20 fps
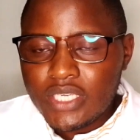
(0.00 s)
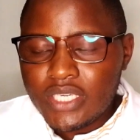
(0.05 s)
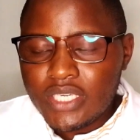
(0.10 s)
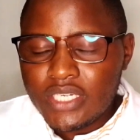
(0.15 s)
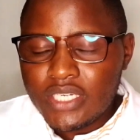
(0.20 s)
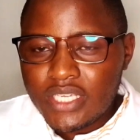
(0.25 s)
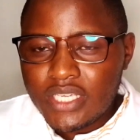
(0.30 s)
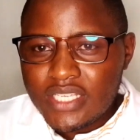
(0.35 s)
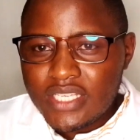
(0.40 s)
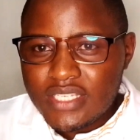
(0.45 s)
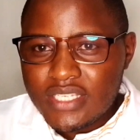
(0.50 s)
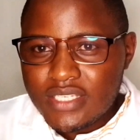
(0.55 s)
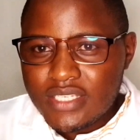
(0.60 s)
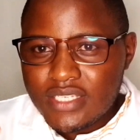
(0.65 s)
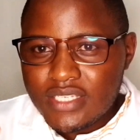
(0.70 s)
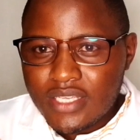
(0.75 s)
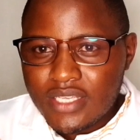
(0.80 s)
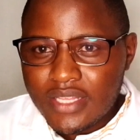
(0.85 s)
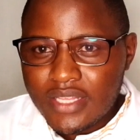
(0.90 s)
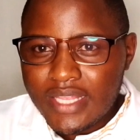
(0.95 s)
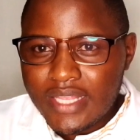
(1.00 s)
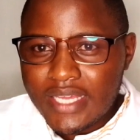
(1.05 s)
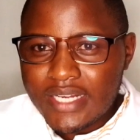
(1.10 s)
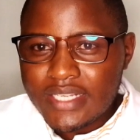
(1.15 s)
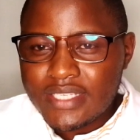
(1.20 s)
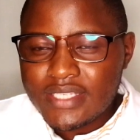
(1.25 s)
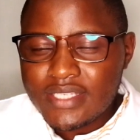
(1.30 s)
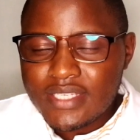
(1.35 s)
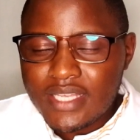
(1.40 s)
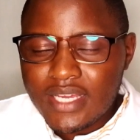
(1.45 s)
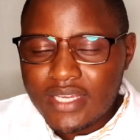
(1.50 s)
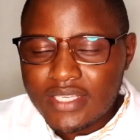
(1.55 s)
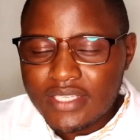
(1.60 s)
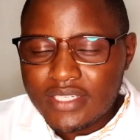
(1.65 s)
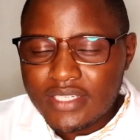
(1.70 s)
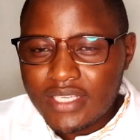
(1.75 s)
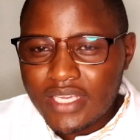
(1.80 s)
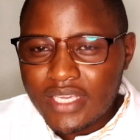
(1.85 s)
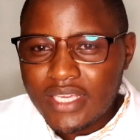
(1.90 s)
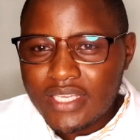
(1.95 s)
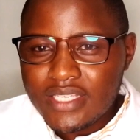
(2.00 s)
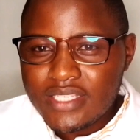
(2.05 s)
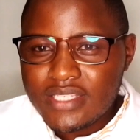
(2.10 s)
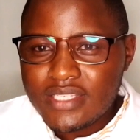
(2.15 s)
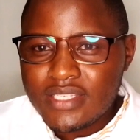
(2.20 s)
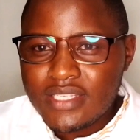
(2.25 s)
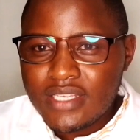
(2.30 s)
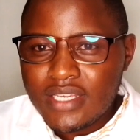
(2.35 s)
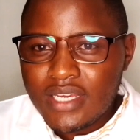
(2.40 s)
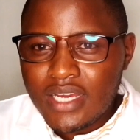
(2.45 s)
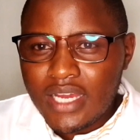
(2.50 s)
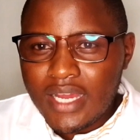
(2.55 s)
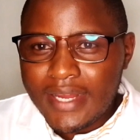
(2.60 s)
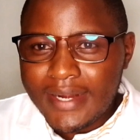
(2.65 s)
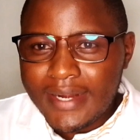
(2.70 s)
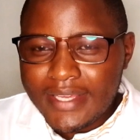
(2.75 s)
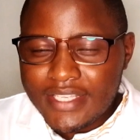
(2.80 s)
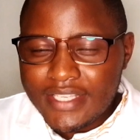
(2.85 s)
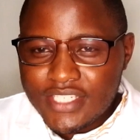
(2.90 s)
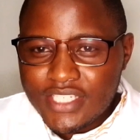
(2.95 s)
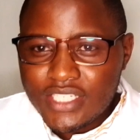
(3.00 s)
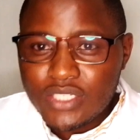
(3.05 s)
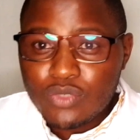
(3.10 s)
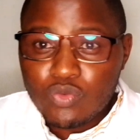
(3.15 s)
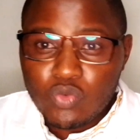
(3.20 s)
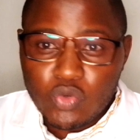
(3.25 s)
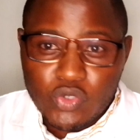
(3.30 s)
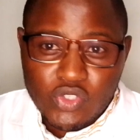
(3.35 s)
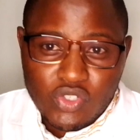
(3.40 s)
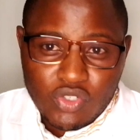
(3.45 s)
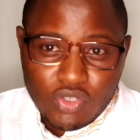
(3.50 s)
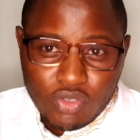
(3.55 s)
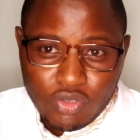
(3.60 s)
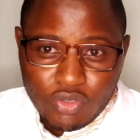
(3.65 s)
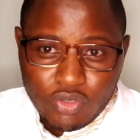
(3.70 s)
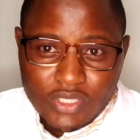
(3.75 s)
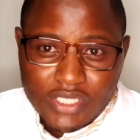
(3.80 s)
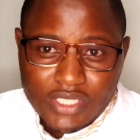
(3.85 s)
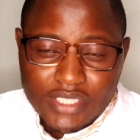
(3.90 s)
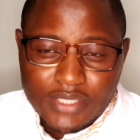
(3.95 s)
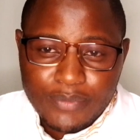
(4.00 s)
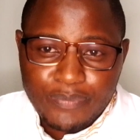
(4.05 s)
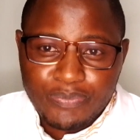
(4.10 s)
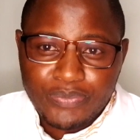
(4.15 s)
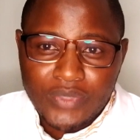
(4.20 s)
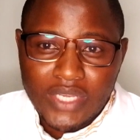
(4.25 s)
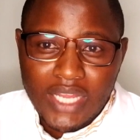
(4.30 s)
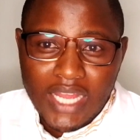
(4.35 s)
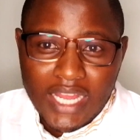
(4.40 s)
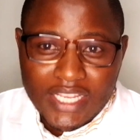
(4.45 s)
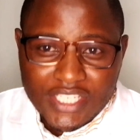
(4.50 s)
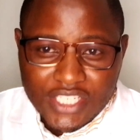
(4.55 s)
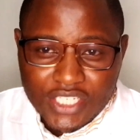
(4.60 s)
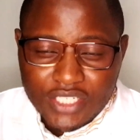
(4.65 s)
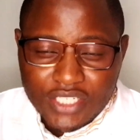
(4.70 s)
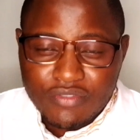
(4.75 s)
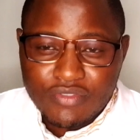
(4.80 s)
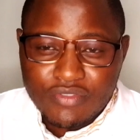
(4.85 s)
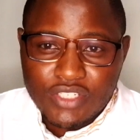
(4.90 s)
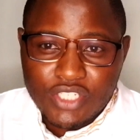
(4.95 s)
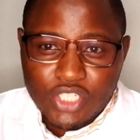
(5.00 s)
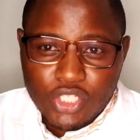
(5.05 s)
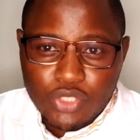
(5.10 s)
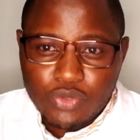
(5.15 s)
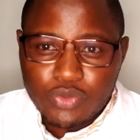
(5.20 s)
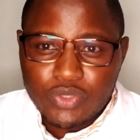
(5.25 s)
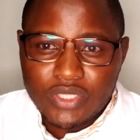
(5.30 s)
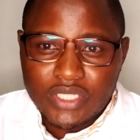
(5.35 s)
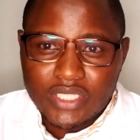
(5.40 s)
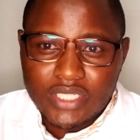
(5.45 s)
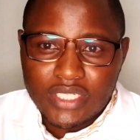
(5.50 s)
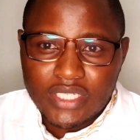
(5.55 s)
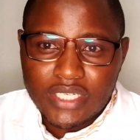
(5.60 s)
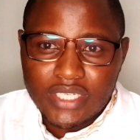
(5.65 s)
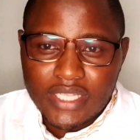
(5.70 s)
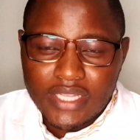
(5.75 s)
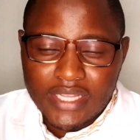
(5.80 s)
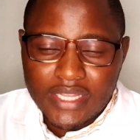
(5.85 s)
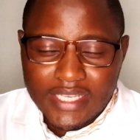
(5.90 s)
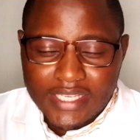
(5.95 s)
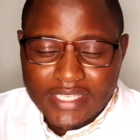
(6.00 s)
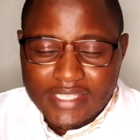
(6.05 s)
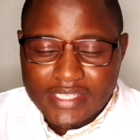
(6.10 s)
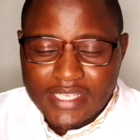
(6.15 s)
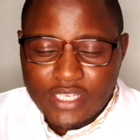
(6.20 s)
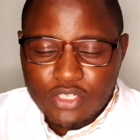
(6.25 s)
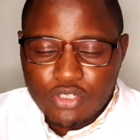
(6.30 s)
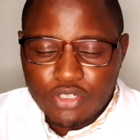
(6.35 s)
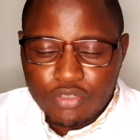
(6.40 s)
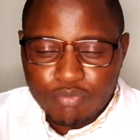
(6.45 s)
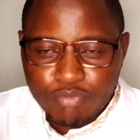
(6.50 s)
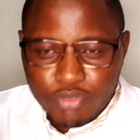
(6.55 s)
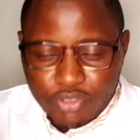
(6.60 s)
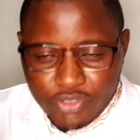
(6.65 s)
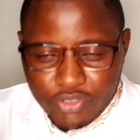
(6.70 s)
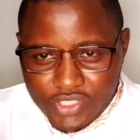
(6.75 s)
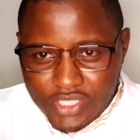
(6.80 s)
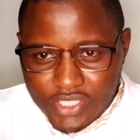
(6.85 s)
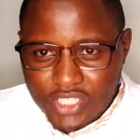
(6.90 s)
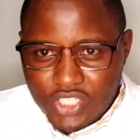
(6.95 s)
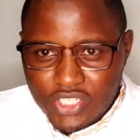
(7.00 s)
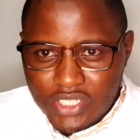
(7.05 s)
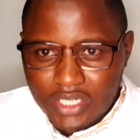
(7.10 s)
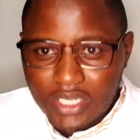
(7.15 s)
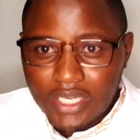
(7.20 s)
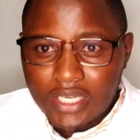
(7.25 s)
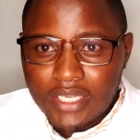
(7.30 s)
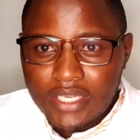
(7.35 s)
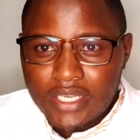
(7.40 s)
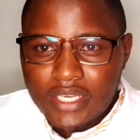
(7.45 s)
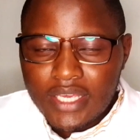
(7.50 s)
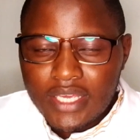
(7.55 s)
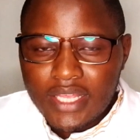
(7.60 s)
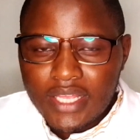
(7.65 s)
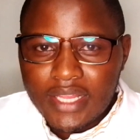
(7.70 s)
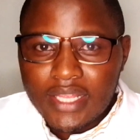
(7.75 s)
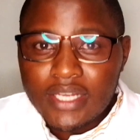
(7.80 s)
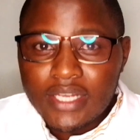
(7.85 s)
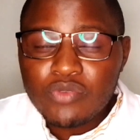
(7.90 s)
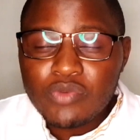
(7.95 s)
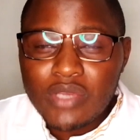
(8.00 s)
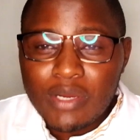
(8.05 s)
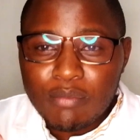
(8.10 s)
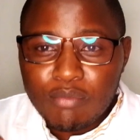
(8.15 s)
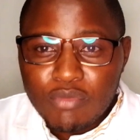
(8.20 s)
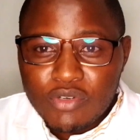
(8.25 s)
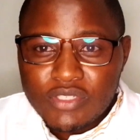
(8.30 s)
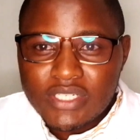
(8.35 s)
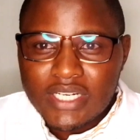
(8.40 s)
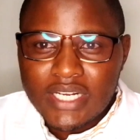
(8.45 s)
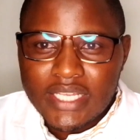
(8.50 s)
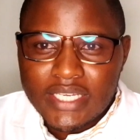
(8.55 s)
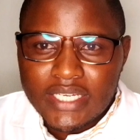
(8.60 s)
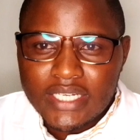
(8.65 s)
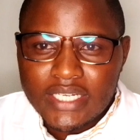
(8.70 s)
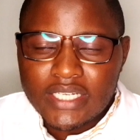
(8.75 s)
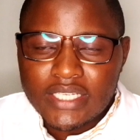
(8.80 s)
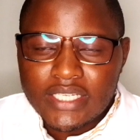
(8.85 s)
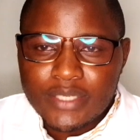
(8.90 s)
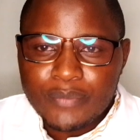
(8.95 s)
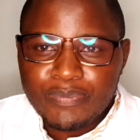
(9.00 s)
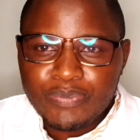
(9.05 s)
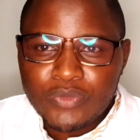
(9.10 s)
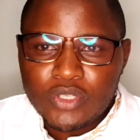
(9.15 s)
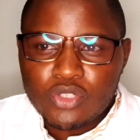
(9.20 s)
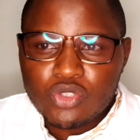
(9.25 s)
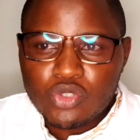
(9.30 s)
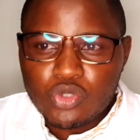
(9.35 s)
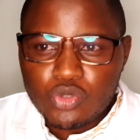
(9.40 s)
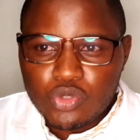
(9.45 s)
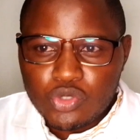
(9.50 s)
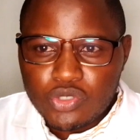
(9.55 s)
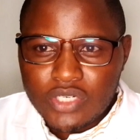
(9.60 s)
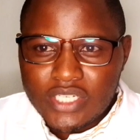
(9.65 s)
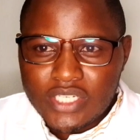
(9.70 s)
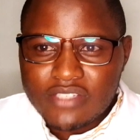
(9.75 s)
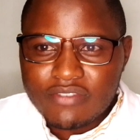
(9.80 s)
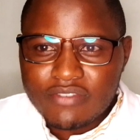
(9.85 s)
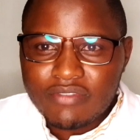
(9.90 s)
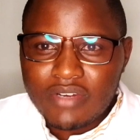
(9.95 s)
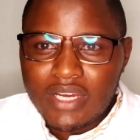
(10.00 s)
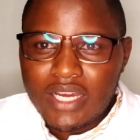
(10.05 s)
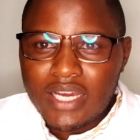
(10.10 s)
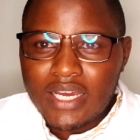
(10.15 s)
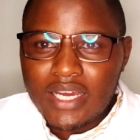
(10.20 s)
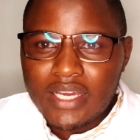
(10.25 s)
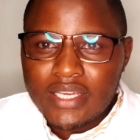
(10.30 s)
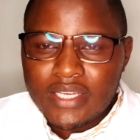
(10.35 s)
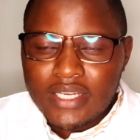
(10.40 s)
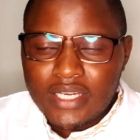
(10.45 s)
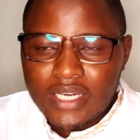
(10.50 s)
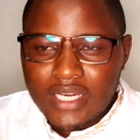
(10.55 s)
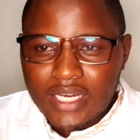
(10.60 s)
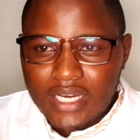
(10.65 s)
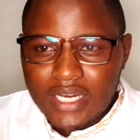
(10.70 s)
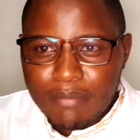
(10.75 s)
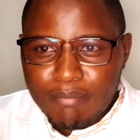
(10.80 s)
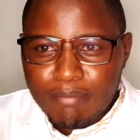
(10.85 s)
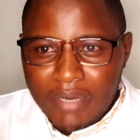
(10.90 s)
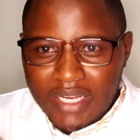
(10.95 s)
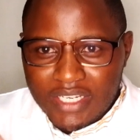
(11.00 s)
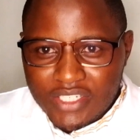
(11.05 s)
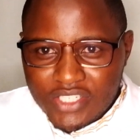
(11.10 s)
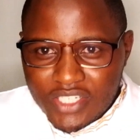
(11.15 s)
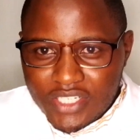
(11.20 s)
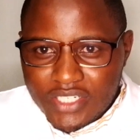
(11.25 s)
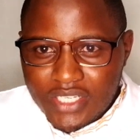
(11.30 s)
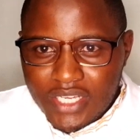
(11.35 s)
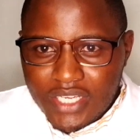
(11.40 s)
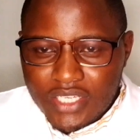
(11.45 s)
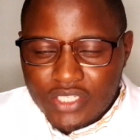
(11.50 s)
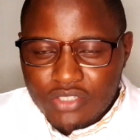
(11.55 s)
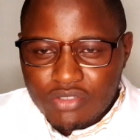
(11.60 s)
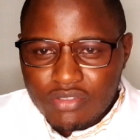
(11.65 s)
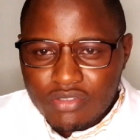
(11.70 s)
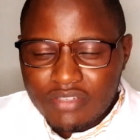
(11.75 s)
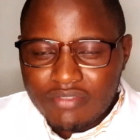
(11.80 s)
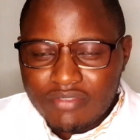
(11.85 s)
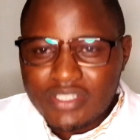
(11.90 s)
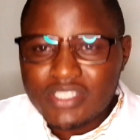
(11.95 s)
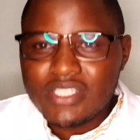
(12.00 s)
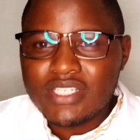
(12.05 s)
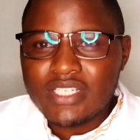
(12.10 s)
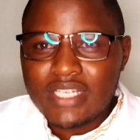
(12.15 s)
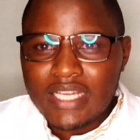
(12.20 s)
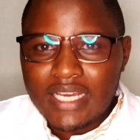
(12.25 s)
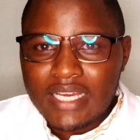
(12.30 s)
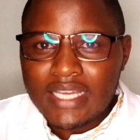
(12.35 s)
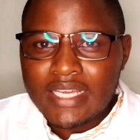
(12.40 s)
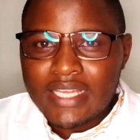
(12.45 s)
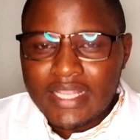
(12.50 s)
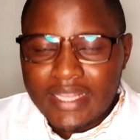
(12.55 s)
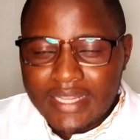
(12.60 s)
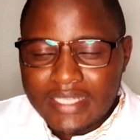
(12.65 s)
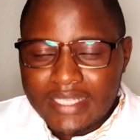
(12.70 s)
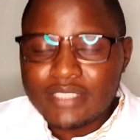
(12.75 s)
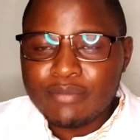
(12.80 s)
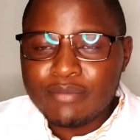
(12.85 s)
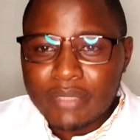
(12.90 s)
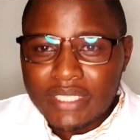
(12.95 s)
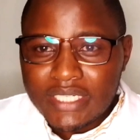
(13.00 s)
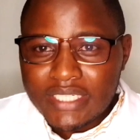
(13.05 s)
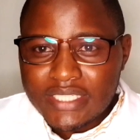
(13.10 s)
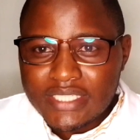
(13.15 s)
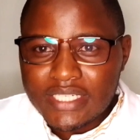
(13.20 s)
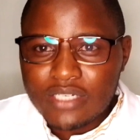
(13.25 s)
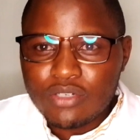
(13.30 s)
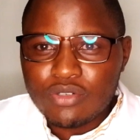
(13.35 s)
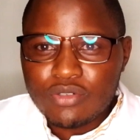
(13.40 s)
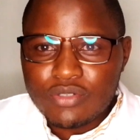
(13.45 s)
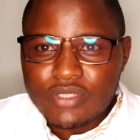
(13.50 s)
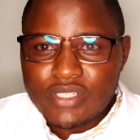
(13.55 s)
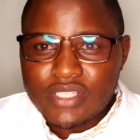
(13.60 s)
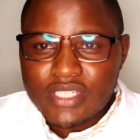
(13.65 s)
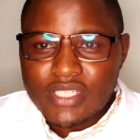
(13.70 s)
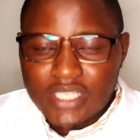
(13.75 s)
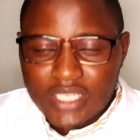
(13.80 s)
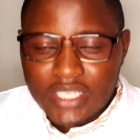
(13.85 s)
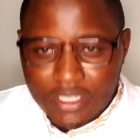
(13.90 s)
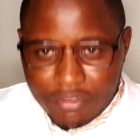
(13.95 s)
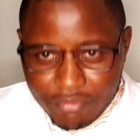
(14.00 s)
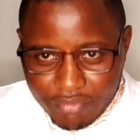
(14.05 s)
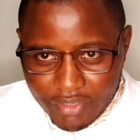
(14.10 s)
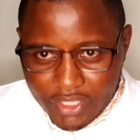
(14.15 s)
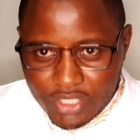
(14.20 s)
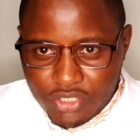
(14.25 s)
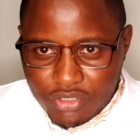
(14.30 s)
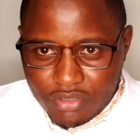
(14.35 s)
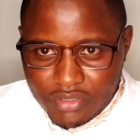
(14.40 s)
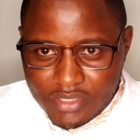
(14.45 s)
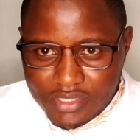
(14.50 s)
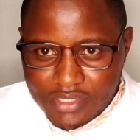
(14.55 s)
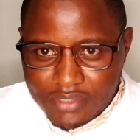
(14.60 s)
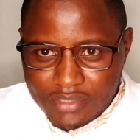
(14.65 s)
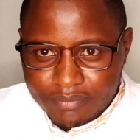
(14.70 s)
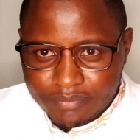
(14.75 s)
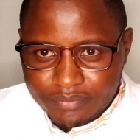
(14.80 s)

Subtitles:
In case an hygiene was not achieved during the insertion procedure, then we are most likely to transfer bacteria into the vagina that may later cause infections.